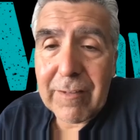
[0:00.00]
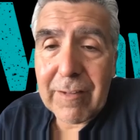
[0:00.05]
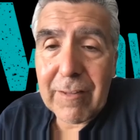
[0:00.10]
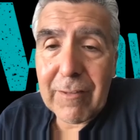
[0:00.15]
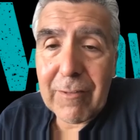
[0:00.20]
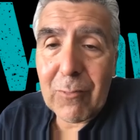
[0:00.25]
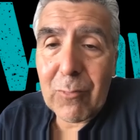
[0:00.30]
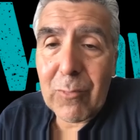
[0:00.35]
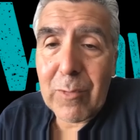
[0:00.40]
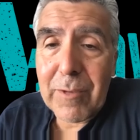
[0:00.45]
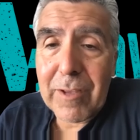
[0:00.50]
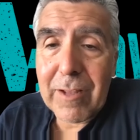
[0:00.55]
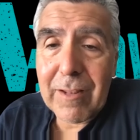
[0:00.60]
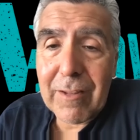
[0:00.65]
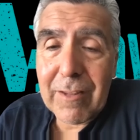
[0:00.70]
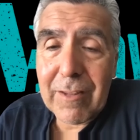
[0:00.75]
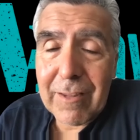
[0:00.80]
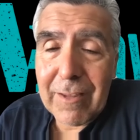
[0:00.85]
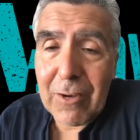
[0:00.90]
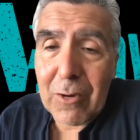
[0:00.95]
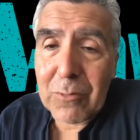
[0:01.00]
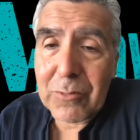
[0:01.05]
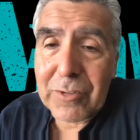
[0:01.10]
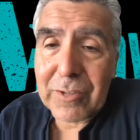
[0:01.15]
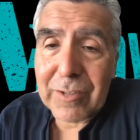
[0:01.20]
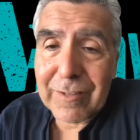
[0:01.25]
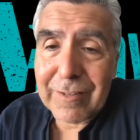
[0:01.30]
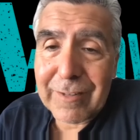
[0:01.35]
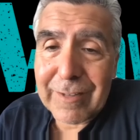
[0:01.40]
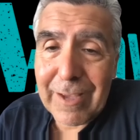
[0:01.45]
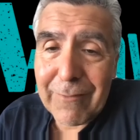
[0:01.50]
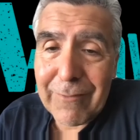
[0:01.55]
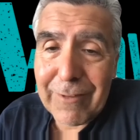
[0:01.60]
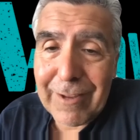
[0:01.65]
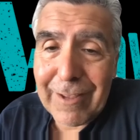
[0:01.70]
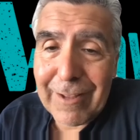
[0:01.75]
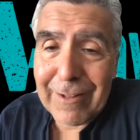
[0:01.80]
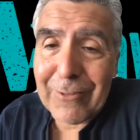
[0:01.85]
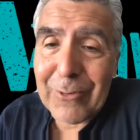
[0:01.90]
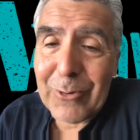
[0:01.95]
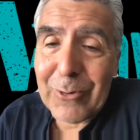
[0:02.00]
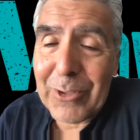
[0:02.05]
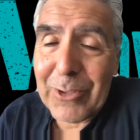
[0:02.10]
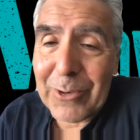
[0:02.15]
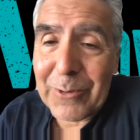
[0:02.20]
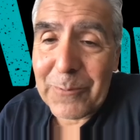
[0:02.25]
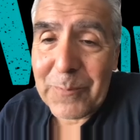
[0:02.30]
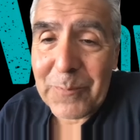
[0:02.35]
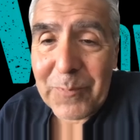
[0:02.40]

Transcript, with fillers: in swimming the Ocean Seven, Antonio?